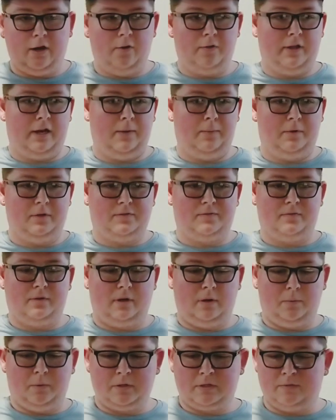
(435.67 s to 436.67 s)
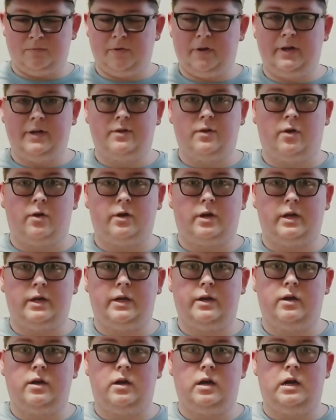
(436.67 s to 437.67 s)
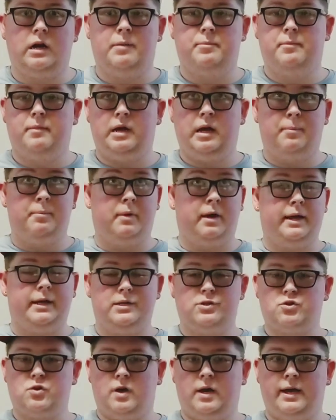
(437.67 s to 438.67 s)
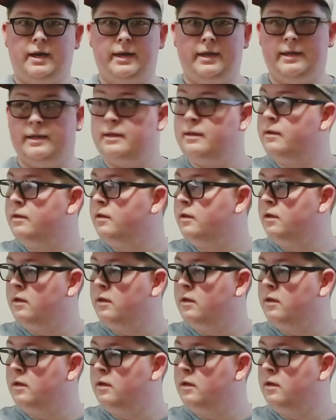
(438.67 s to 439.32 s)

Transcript: I know that it wasn't very dark in here. I might try and